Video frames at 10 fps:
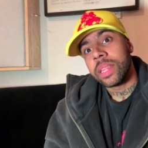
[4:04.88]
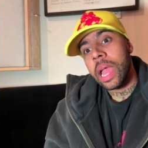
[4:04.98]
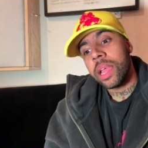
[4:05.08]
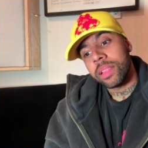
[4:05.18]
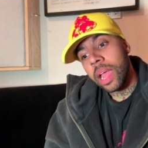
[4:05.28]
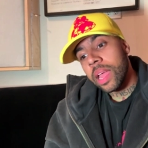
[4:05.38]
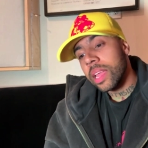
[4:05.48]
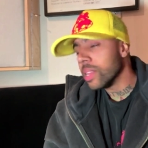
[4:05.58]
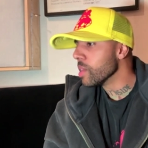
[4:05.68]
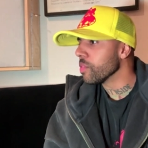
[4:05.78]
that that
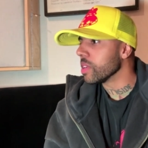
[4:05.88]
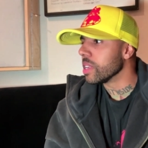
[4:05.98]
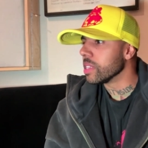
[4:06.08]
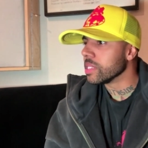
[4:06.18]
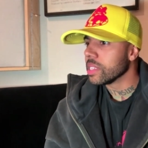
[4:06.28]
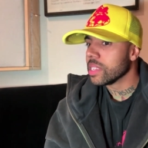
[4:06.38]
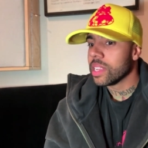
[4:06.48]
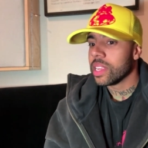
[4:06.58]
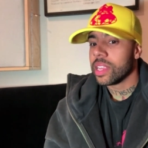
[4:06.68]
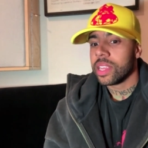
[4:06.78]
hit different because
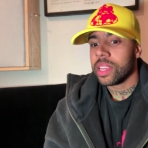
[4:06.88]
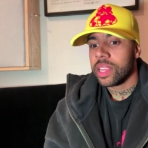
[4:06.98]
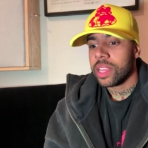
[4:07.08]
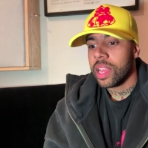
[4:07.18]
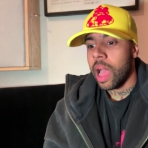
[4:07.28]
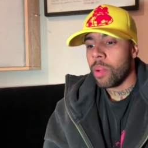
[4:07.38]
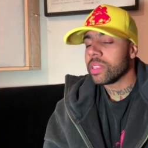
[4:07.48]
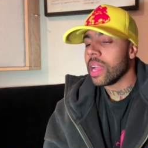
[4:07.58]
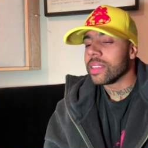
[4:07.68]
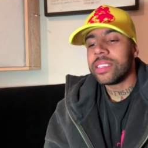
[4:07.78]
I
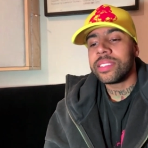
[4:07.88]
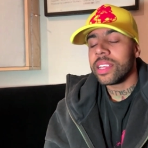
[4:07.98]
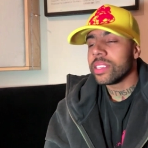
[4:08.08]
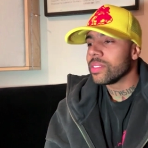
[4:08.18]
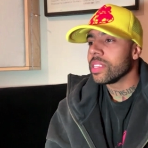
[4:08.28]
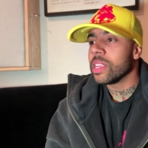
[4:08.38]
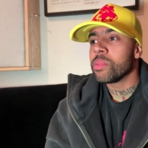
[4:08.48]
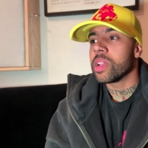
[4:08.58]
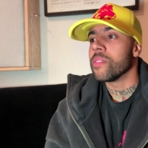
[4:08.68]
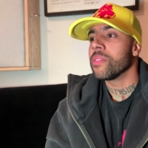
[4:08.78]
was like, these things
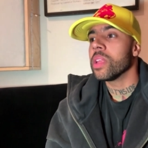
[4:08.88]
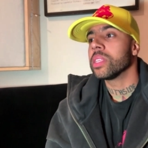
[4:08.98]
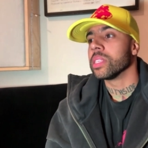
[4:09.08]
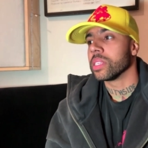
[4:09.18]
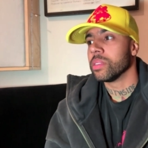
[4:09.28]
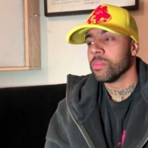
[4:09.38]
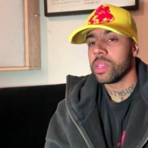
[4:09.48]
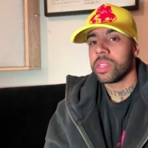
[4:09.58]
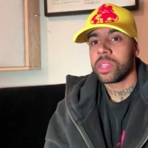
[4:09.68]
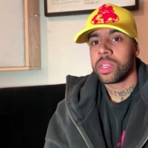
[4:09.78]
seem conflicting to
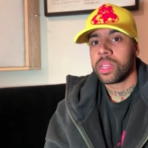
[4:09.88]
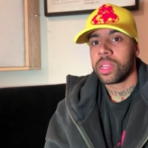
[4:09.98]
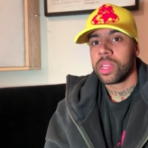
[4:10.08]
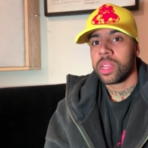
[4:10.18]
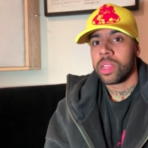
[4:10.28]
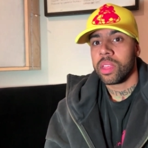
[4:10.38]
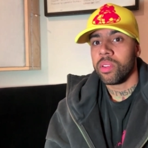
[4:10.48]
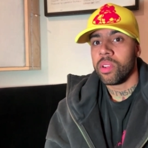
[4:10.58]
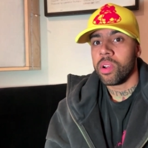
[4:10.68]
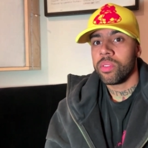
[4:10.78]
me,
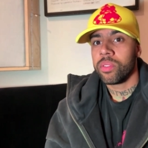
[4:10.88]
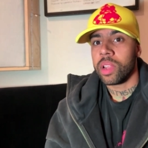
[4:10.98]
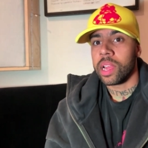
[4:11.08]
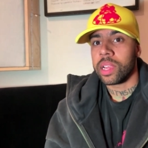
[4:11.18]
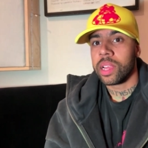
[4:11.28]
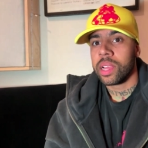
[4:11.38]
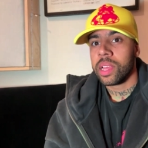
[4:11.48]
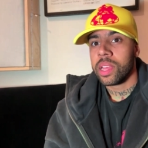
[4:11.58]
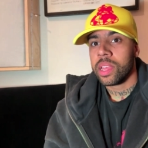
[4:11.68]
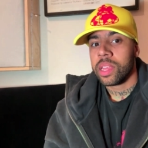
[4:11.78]
you know, like
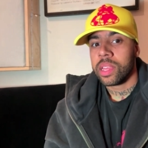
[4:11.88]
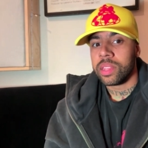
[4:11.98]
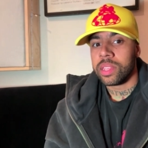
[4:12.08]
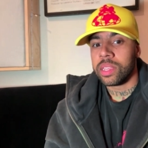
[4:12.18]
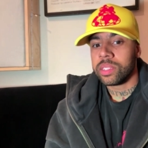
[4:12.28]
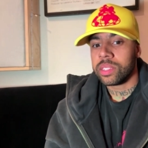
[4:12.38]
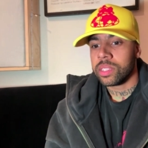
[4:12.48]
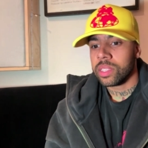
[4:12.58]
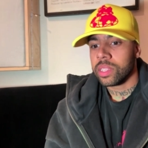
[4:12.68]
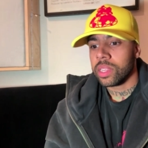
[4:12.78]

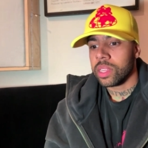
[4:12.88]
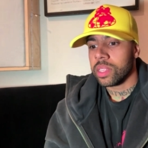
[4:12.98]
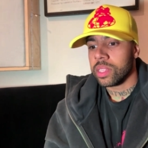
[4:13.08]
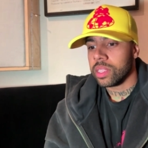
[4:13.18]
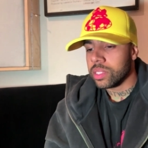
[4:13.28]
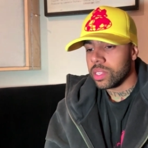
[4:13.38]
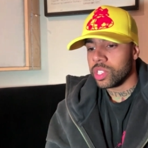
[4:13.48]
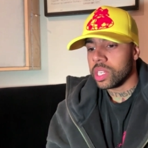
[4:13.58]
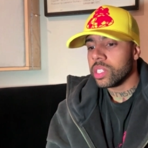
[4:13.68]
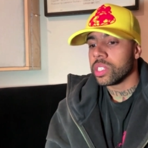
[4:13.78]
these these
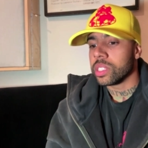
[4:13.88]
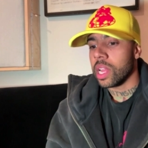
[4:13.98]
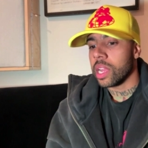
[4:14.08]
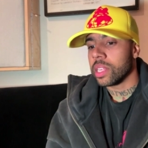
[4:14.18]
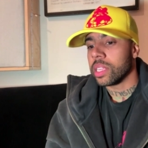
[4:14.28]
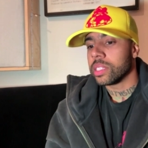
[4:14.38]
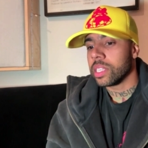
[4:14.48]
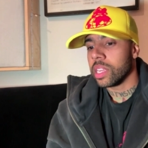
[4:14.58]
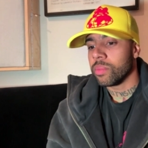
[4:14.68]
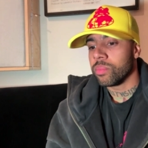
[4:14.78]
suggestions, like they
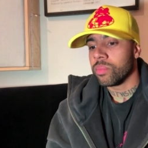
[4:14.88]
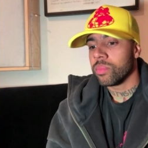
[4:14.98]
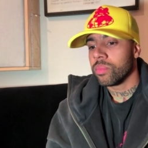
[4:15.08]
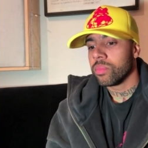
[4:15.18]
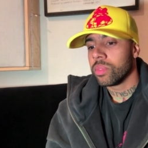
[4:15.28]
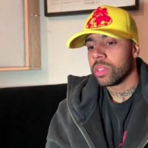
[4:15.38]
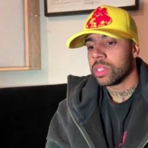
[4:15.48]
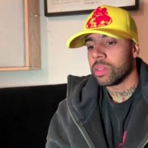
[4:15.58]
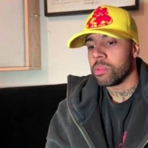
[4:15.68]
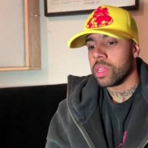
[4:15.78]
seem
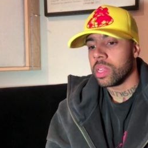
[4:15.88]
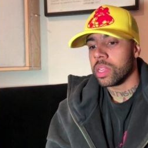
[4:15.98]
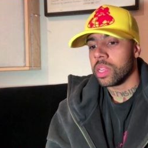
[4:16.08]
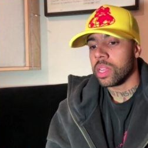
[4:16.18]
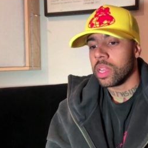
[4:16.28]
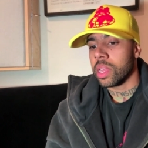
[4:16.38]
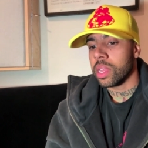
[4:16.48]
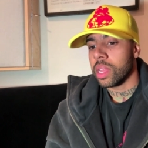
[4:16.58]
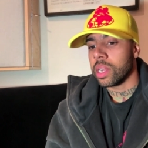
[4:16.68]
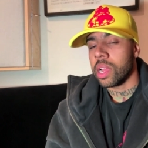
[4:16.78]
to be
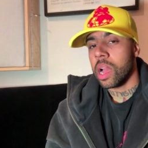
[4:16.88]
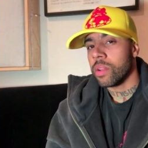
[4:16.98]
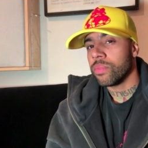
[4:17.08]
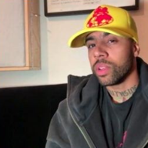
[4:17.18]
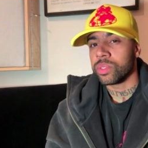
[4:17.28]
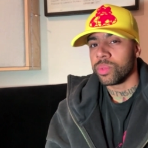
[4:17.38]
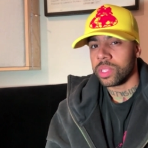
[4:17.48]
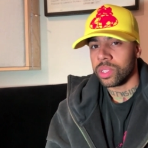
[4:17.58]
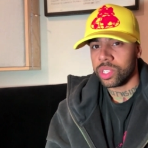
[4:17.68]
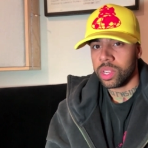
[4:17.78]
in conflict
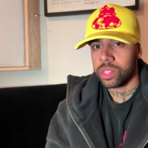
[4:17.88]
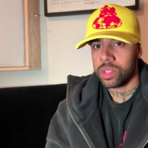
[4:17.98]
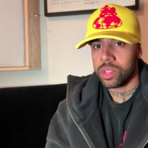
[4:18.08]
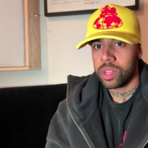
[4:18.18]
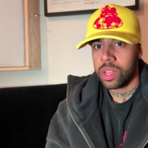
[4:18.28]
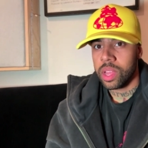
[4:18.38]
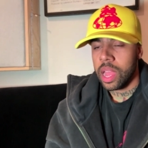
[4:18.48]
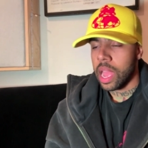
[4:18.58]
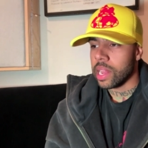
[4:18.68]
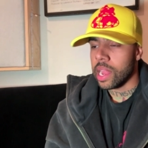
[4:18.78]
with each other.
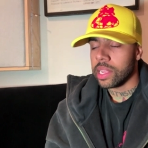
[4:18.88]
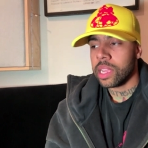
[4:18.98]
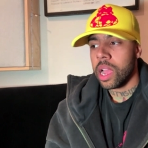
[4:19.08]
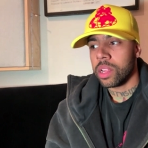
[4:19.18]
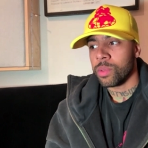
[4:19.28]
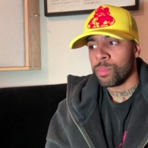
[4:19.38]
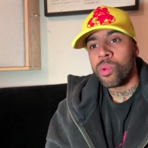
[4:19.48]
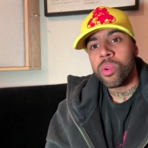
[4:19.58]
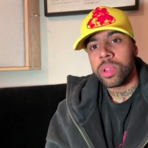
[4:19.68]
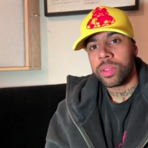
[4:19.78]
And that's kind of the
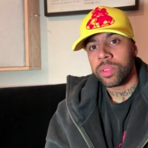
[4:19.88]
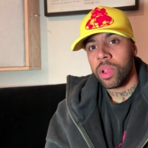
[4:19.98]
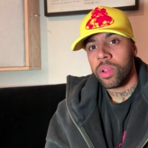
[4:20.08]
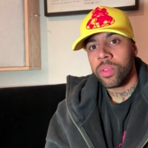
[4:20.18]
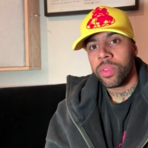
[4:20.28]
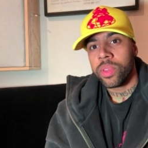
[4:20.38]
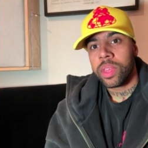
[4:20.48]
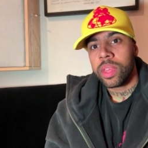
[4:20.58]
point, though,